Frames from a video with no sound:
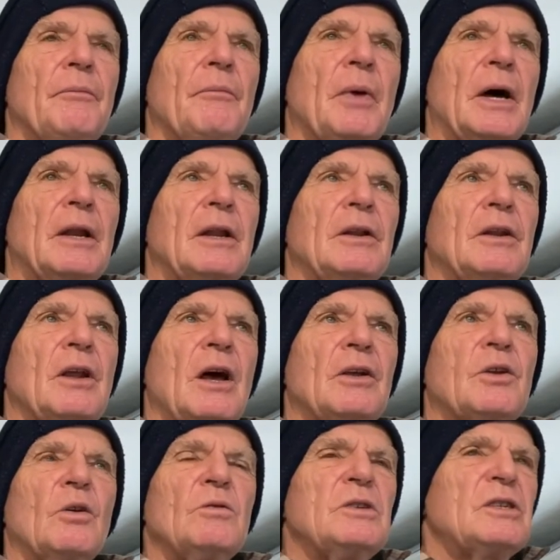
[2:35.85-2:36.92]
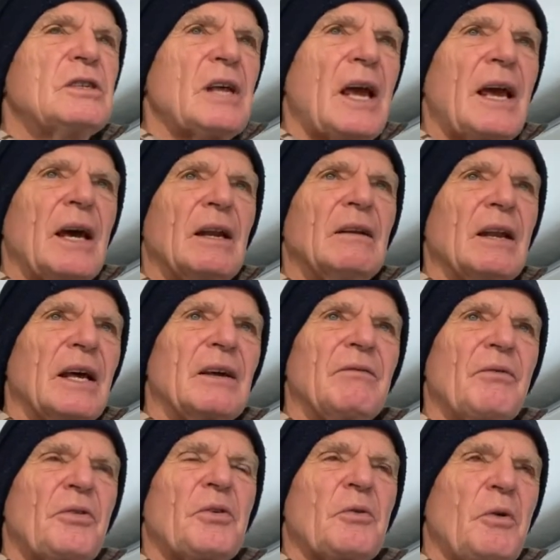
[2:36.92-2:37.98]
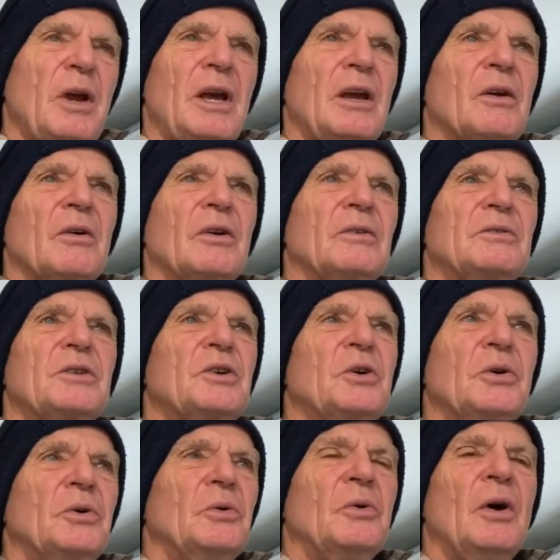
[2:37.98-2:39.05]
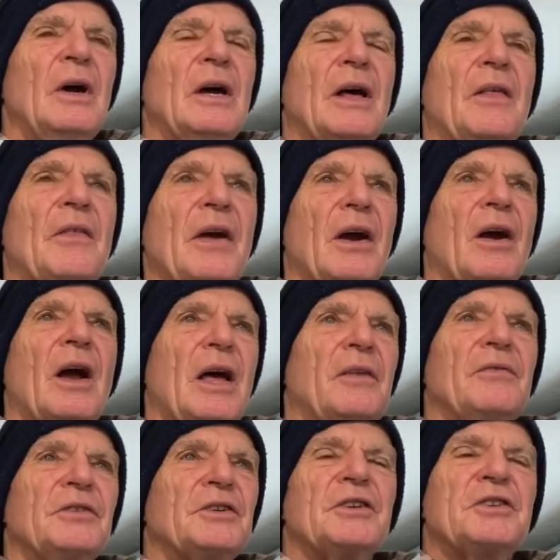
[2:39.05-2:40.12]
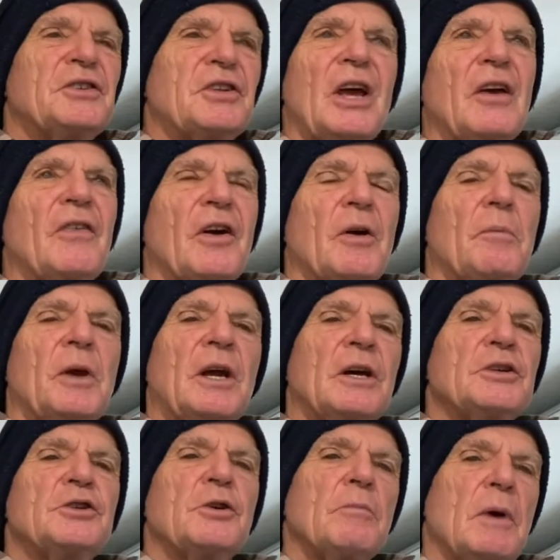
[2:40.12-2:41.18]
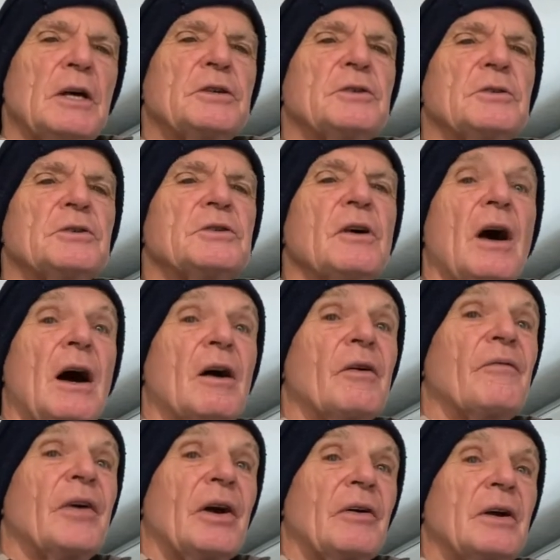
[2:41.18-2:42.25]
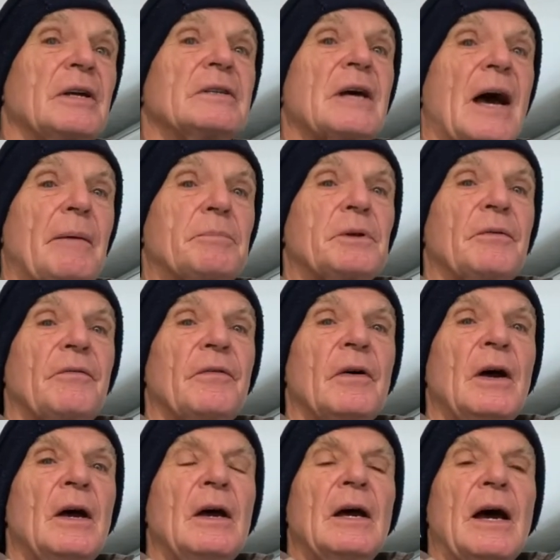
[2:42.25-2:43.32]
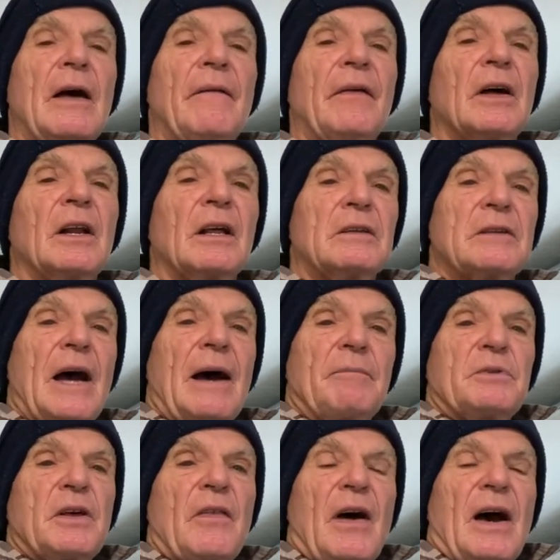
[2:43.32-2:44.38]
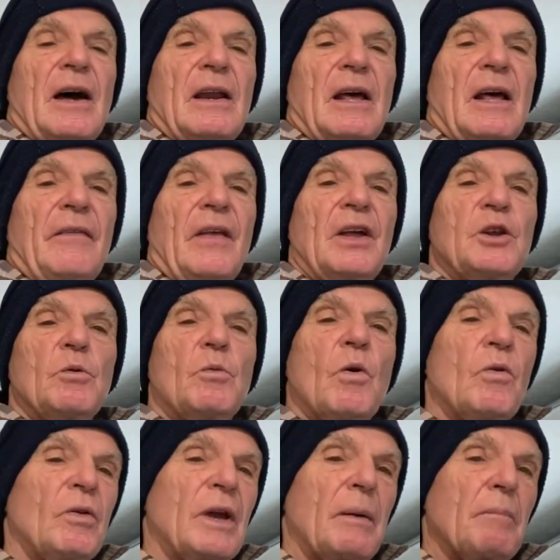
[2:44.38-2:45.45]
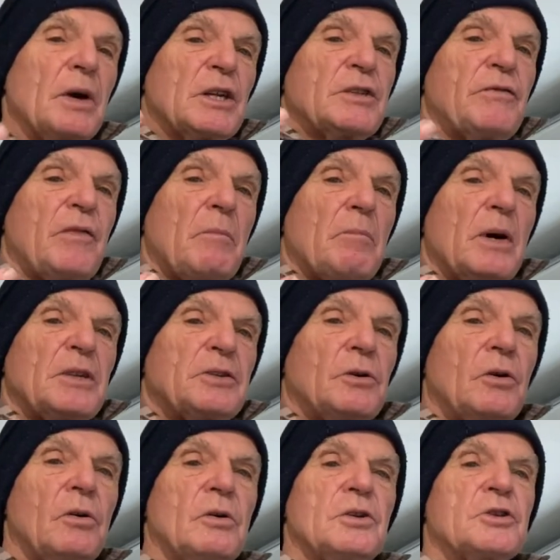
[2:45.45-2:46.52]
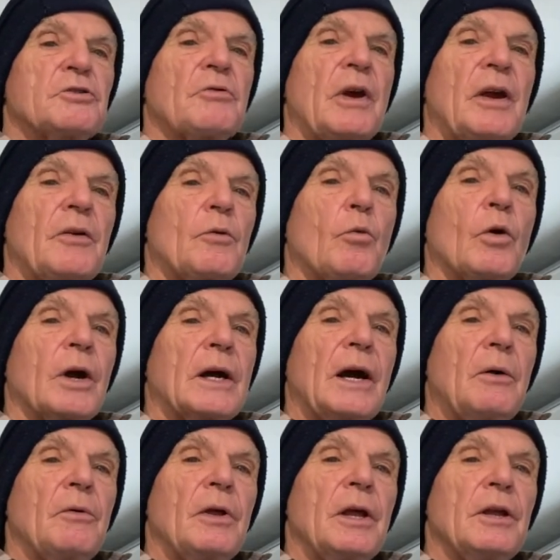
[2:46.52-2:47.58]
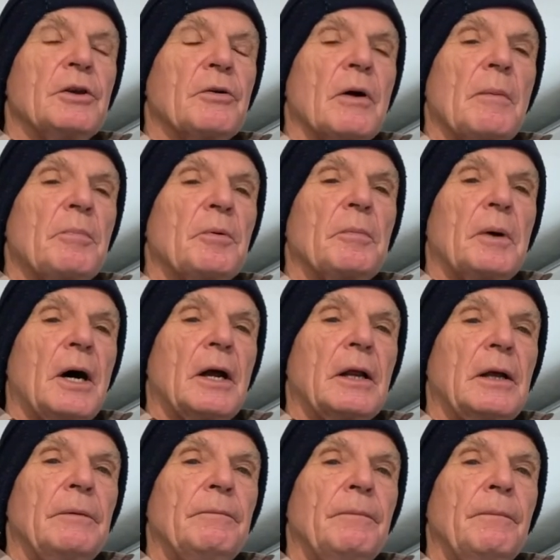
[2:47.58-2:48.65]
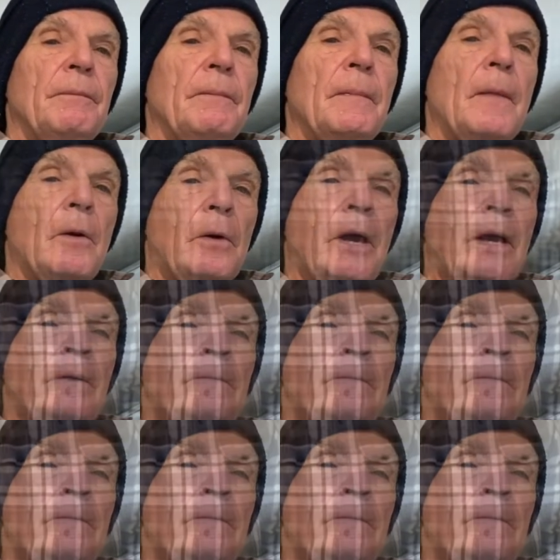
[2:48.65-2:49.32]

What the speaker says: But don't stay at like 3 or at 2 and just stay there, because your muscles are very adaptive and they'll adapt to that, and then you won't get much of a muscle strength workout in your upper body. Okay?